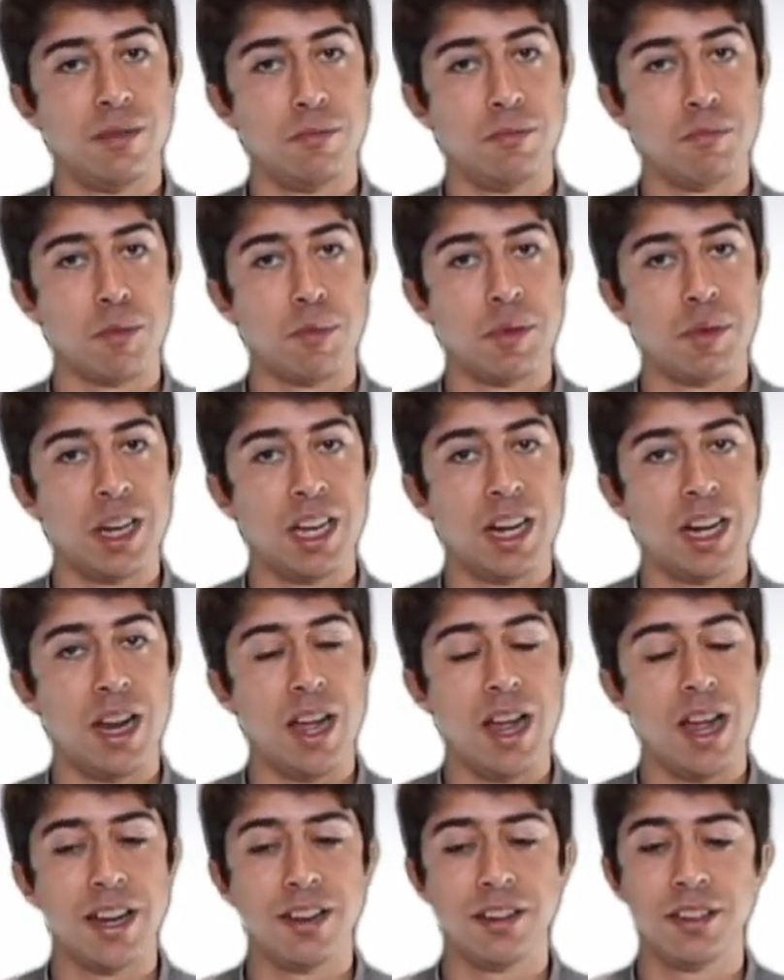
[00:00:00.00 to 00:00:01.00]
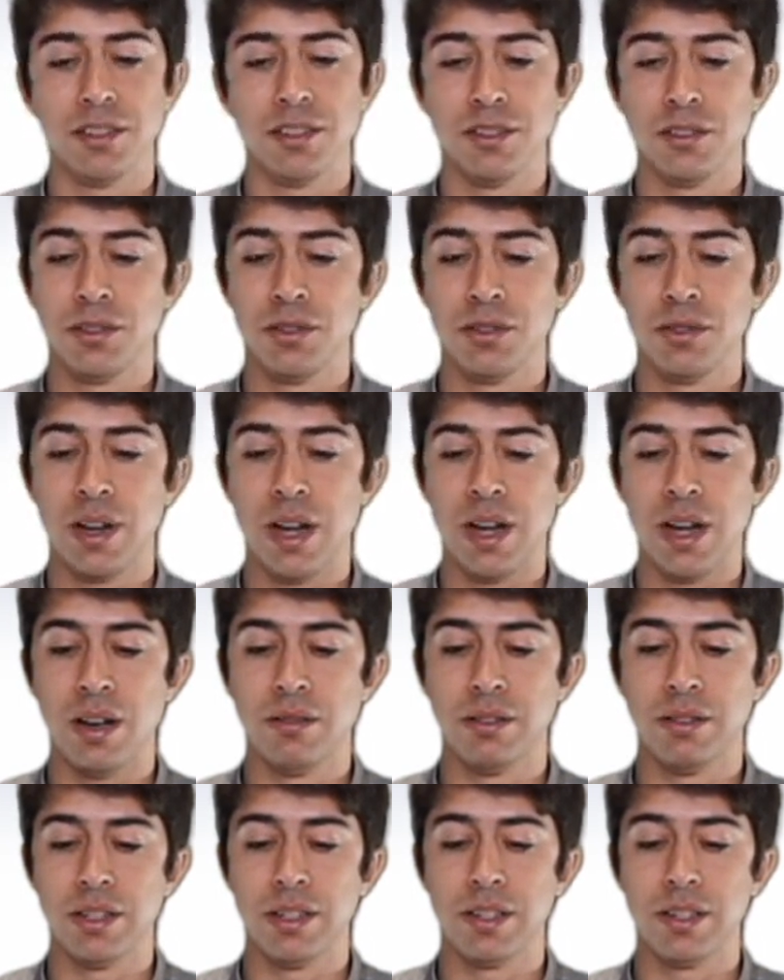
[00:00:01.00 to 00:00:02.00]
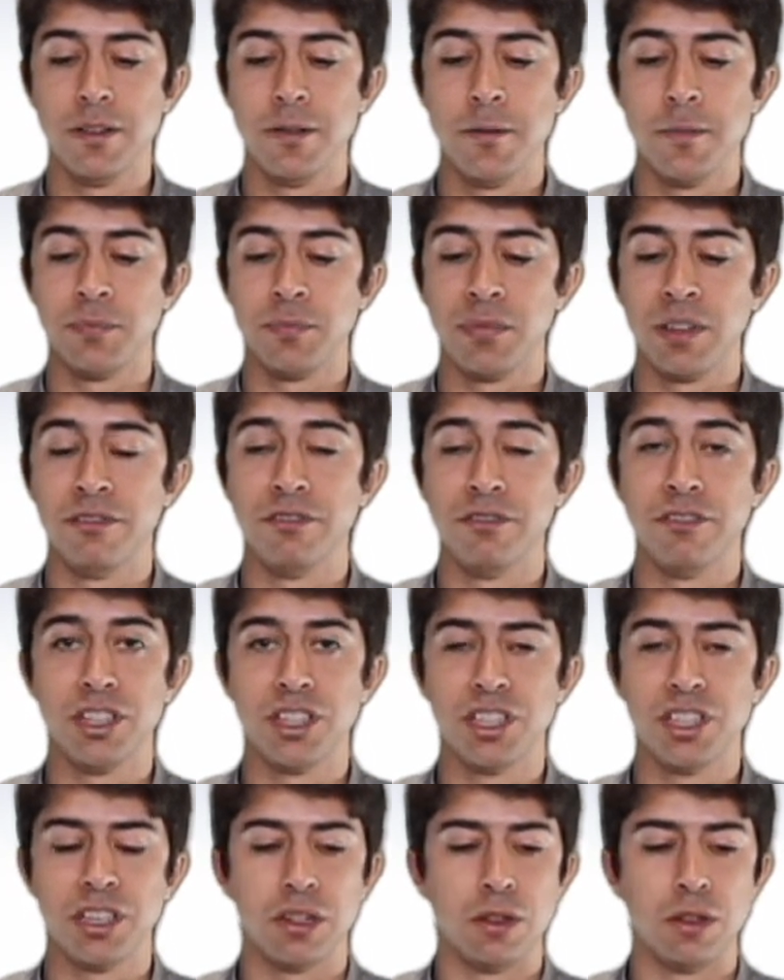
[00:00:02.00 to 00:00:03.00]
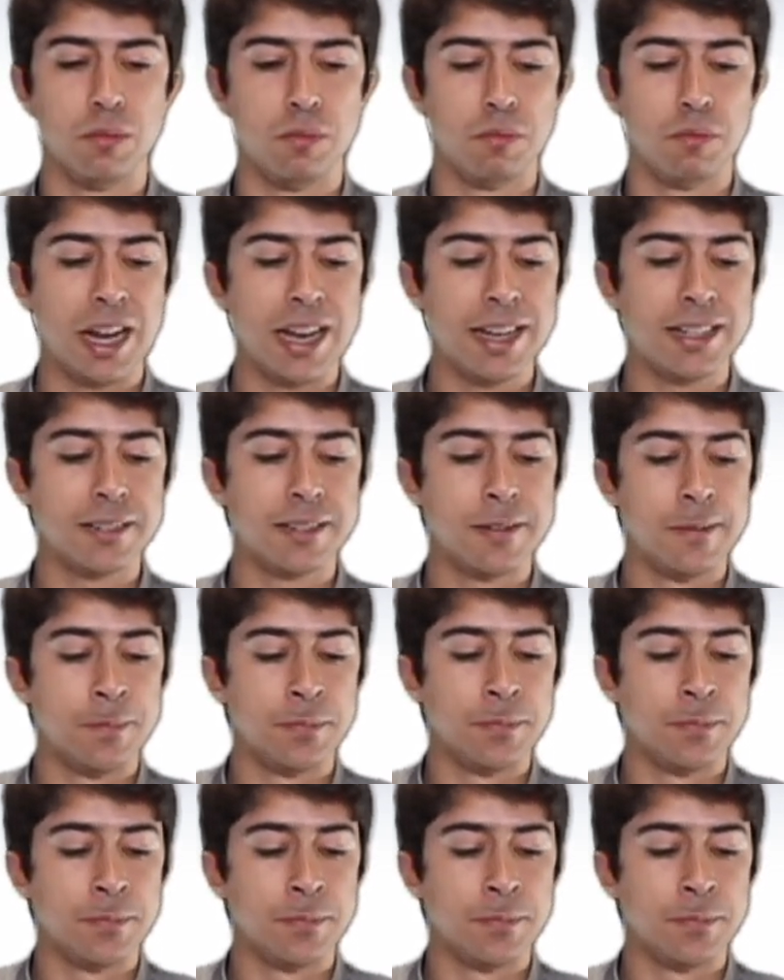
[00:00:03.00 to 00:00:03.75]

properly aligned to our vertical plate.